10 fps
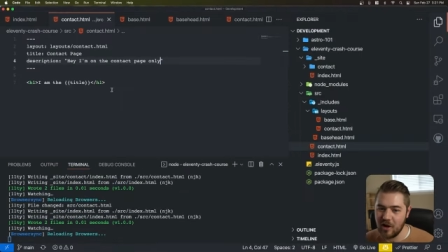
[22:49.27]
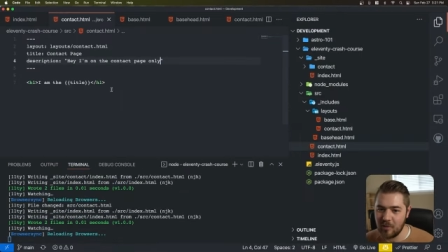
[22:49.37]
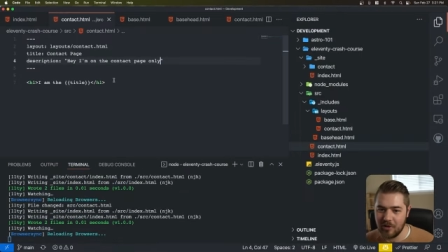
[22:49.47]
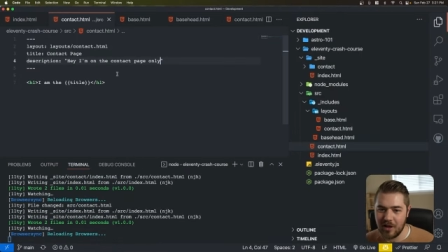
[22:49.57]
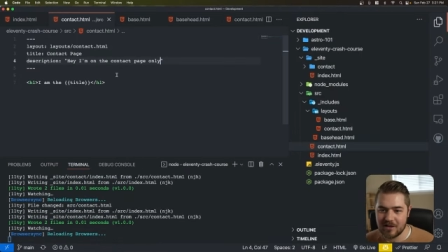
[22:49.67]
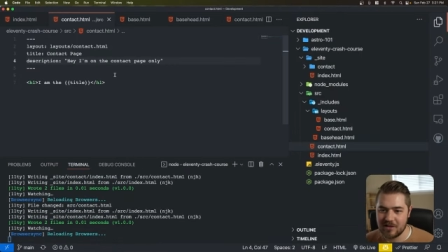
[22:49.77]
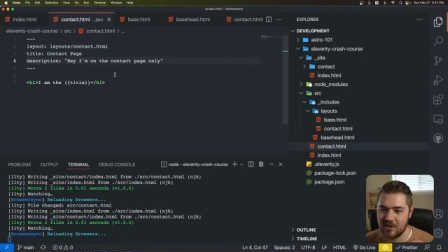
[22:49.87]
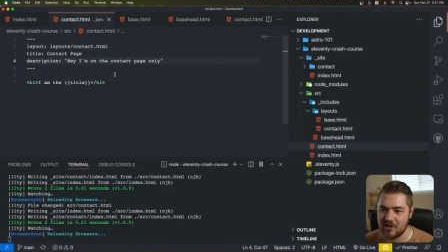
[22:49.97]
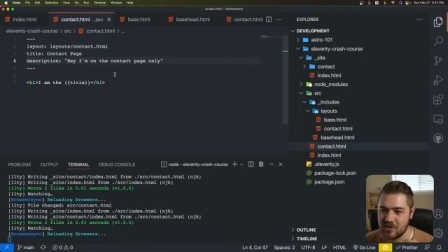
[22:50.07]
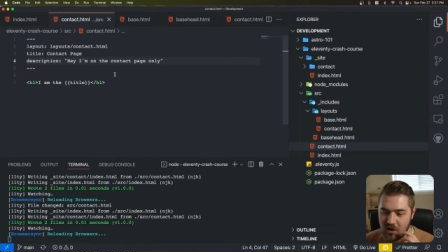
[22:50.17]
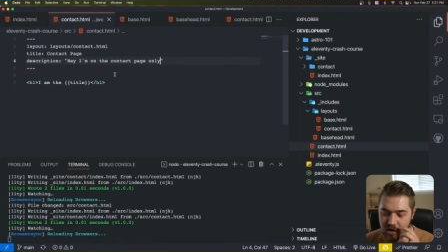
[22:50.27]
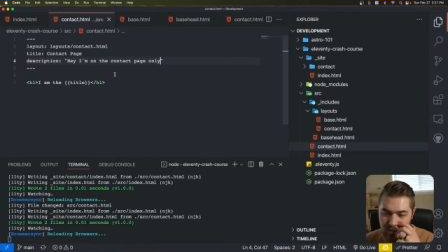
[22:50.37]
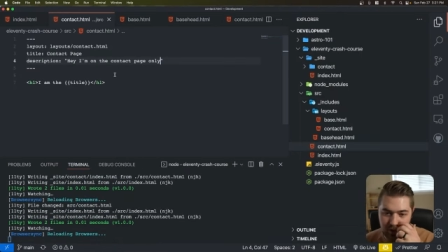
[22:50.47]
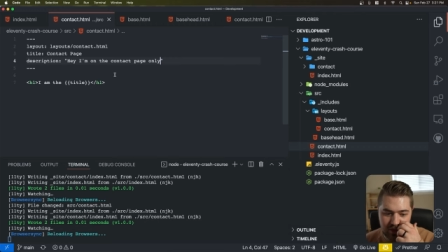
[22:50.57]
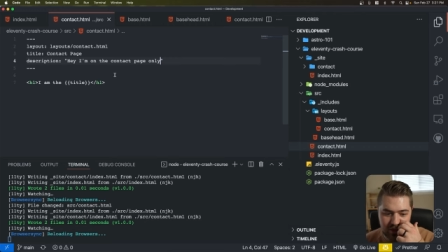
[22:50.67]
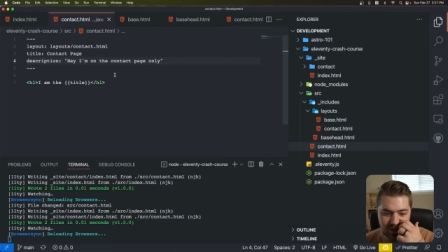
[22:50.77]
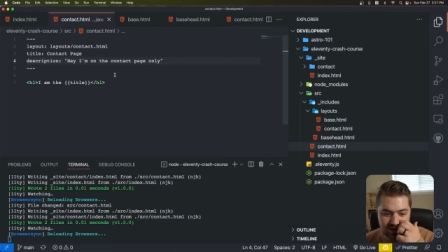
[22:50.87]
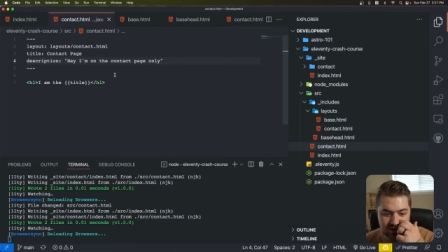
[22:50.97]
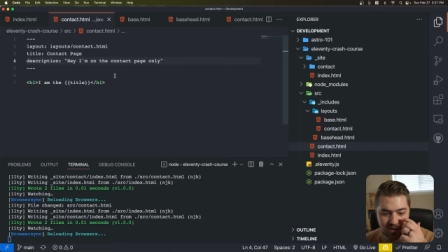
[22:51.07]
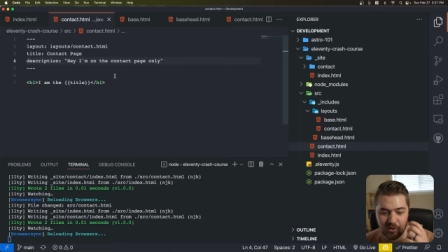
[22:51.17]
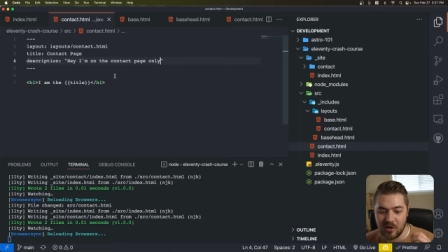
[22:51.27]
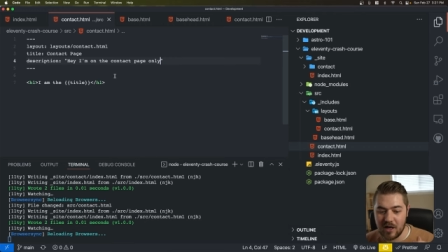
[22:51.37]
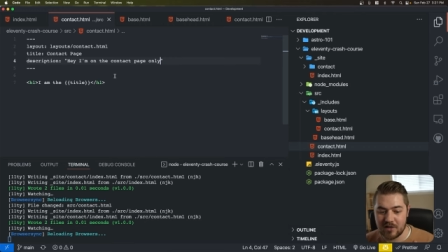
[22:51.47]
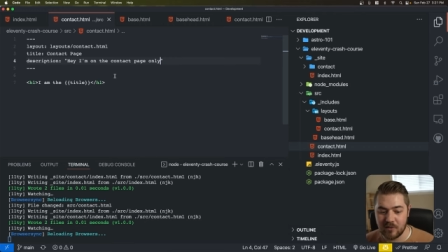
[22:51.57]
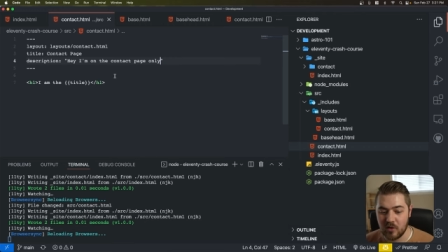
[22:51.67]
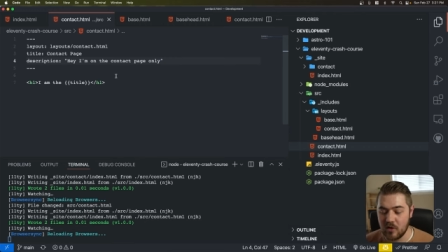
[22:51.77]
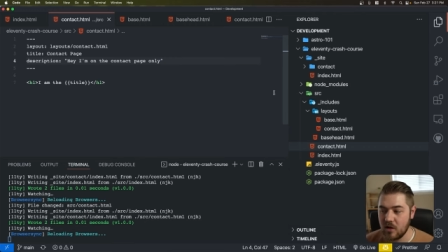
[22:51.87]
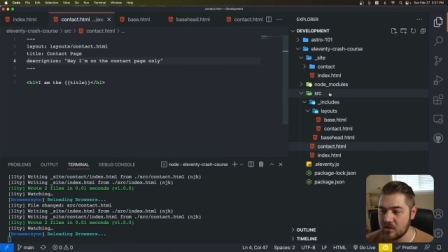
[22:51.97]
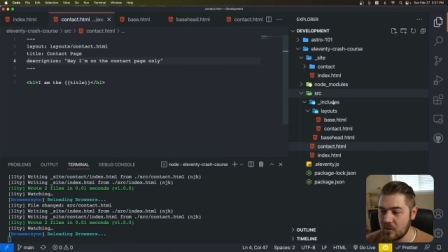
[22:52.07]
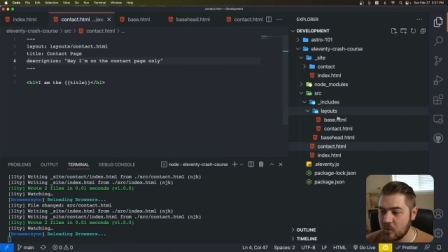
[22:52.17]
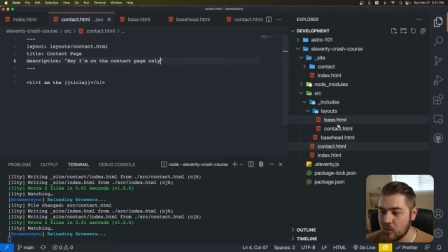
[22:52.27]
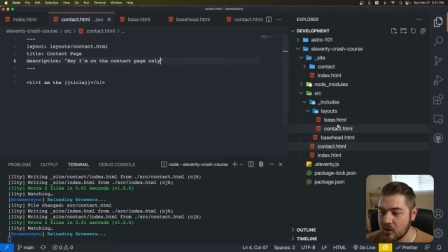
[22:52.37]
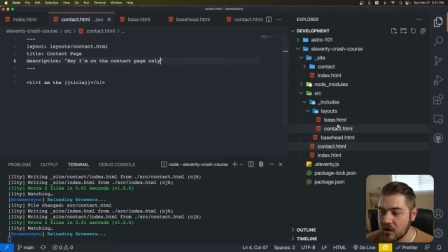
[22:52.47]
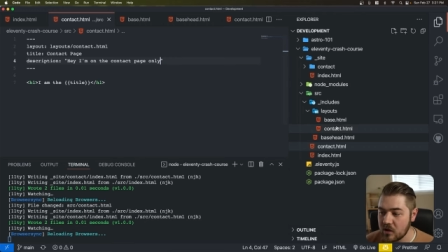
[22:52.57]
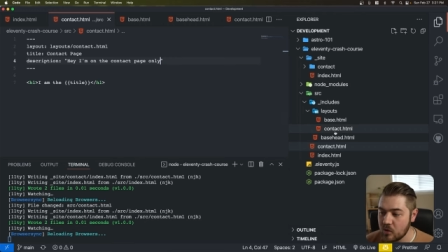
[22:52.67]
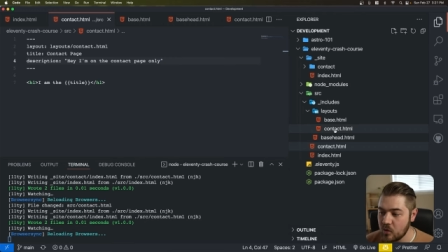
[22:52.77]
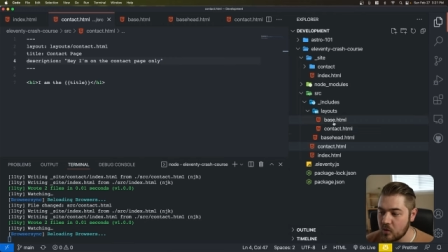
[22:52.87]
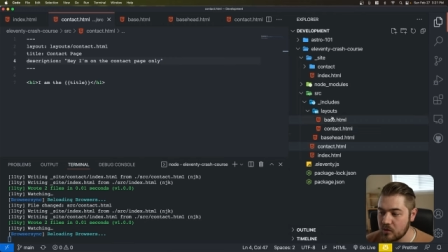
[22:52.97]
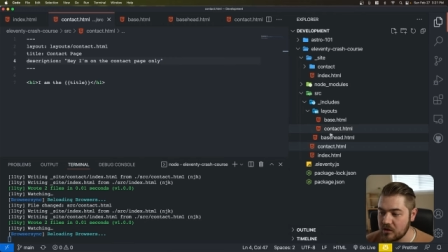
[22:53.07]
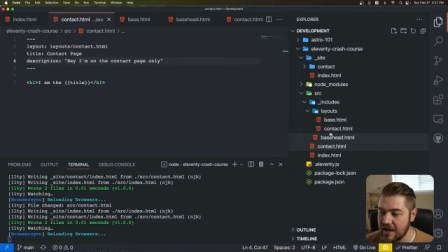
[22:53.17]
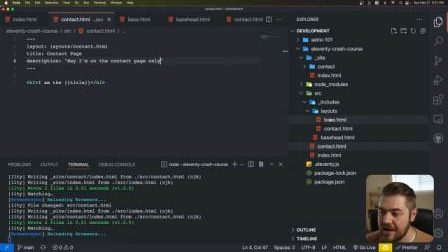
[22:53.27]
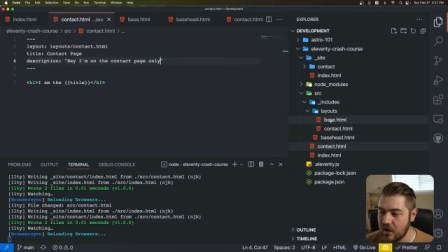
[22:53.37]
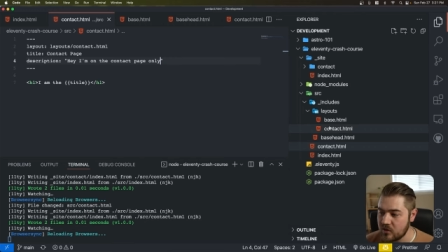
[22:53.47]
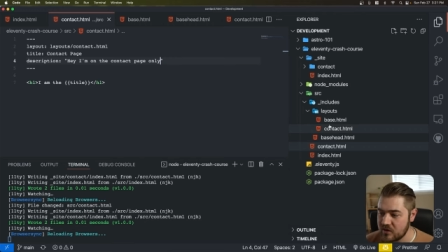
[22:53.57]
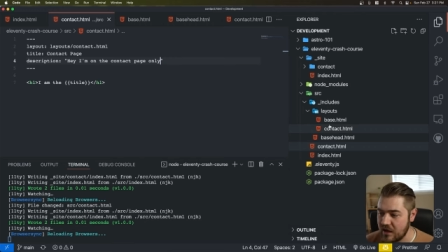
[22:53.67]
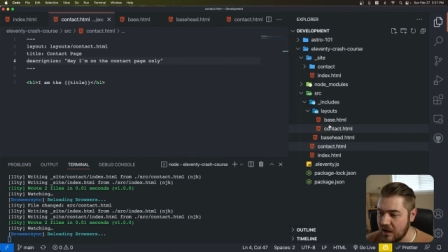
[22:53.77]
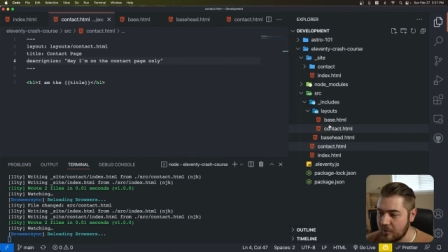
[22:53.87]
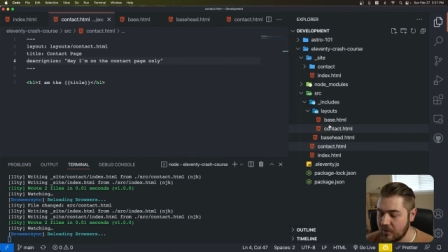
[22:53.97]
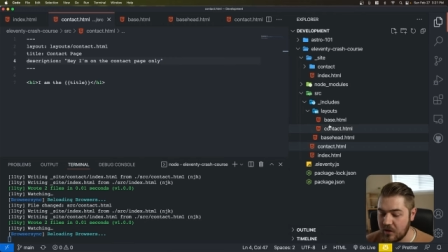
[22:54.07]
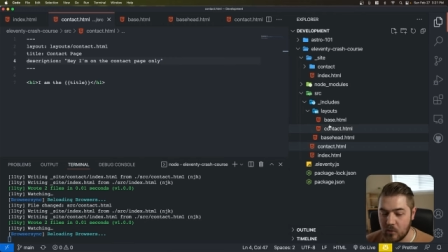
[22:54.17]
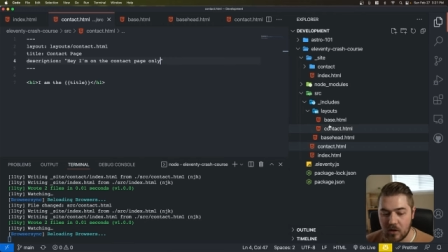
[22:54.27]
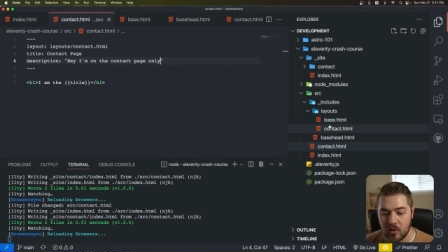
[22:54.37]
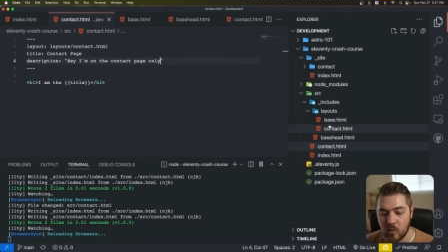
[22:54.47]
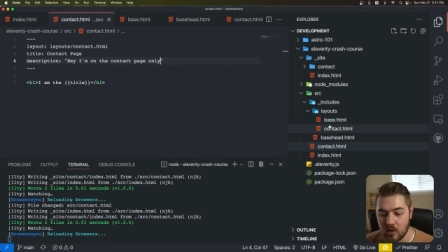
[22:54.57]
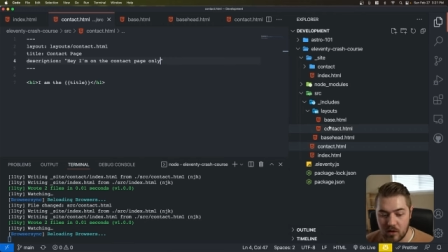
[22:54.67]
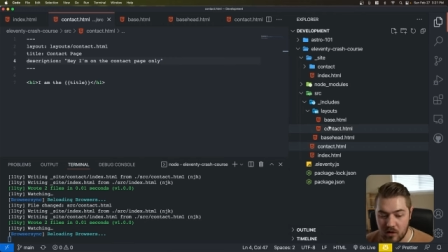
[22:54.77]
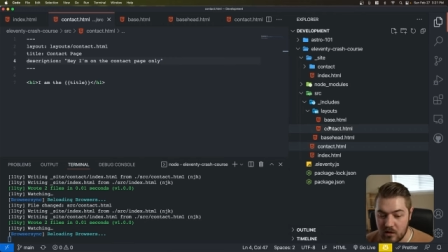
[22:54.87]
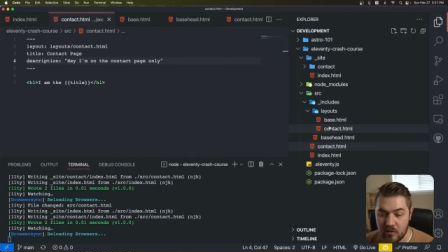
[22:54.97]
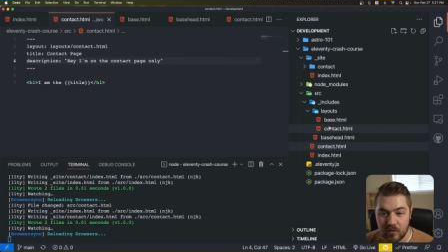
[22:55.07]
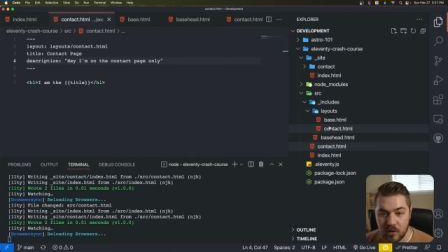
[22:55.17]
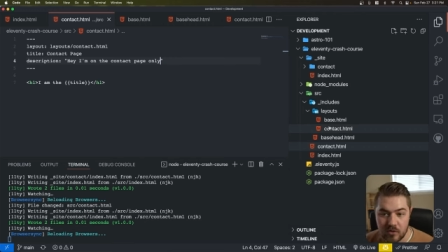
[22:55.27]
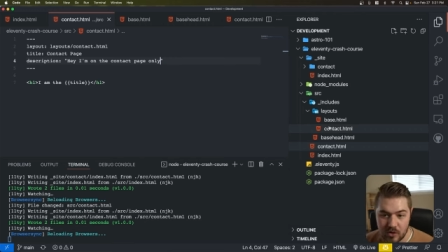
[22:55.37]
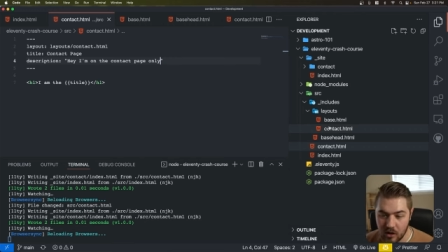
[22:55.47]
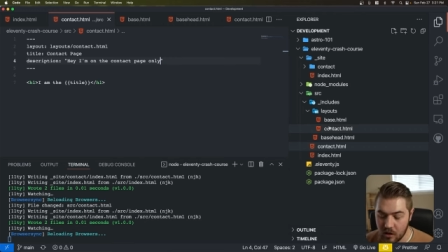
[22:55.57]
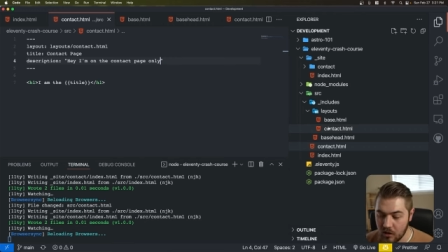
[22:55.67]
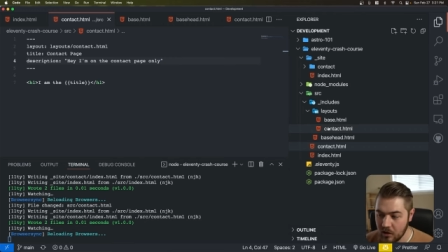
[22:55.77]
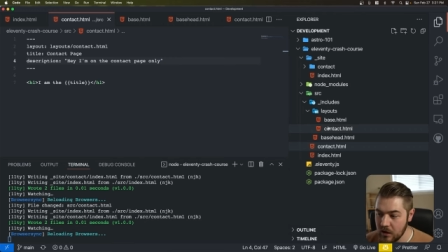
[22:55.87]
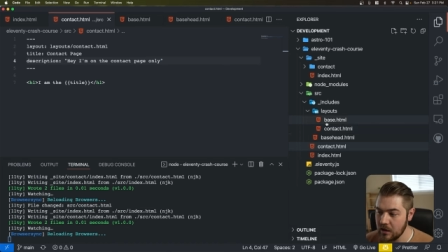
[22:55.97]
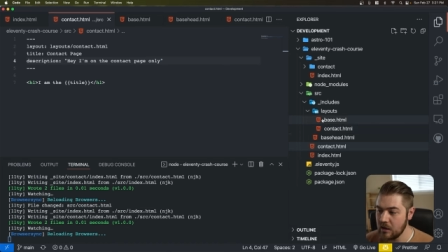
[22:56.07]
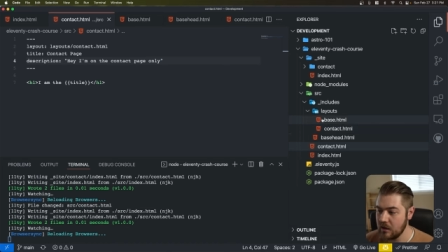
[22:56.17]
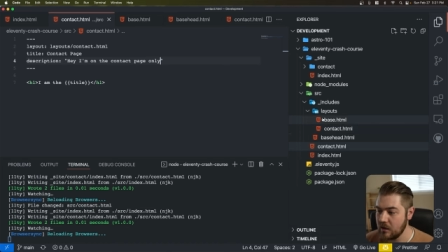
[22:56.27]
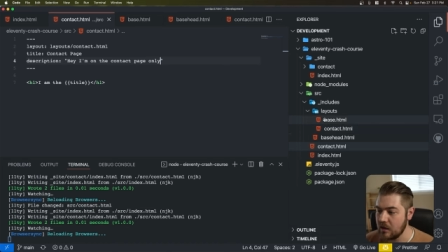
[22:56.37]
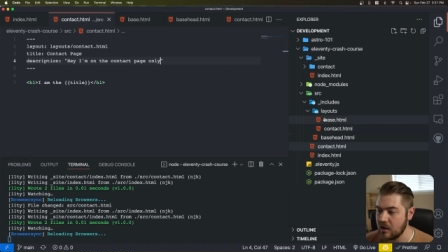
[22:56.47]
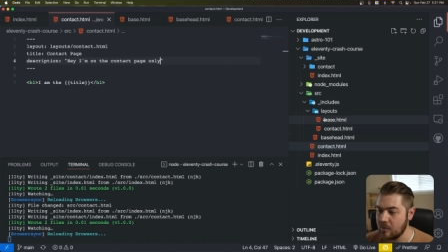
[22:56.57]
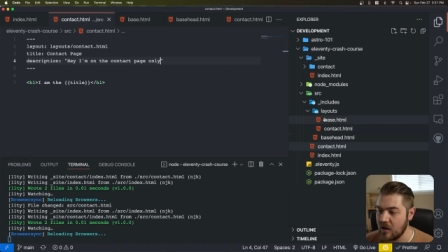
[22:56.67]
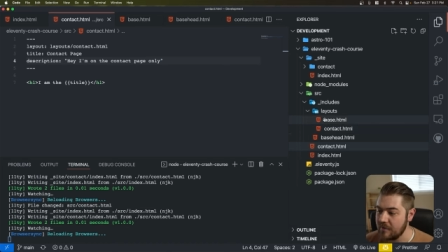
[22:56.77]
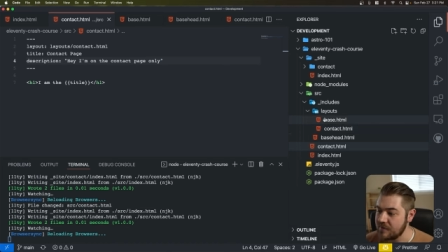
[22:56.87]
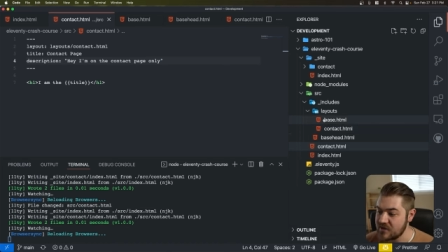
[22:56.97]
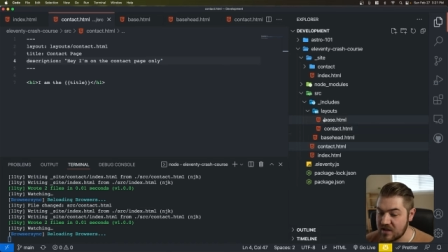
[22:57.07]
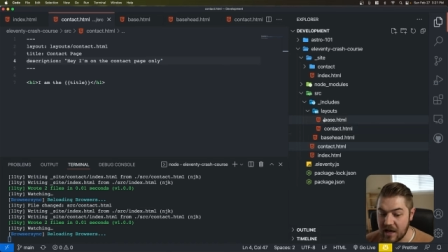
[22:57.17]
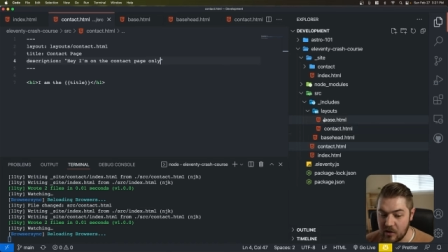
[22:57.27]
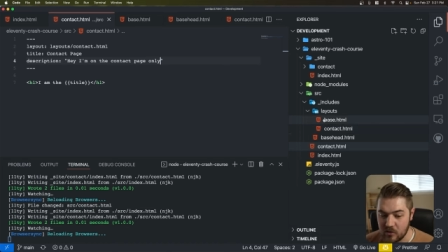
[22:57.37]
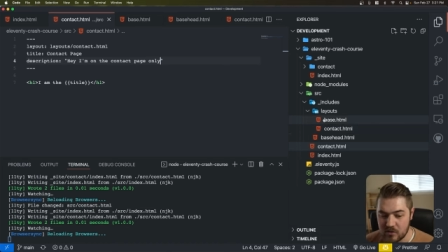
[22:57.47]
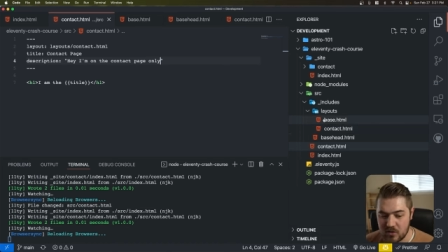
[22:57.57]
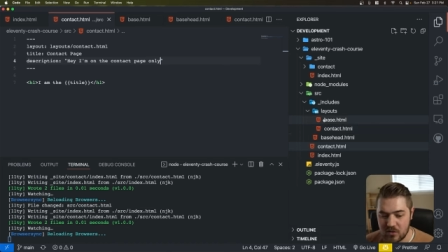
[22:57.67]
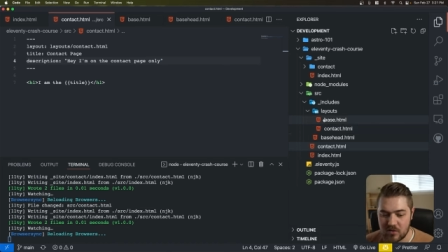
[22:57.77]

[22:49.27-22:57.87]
complex at the start, but this creates for some really cool layout setup that we're going to work on in the future um, of styles.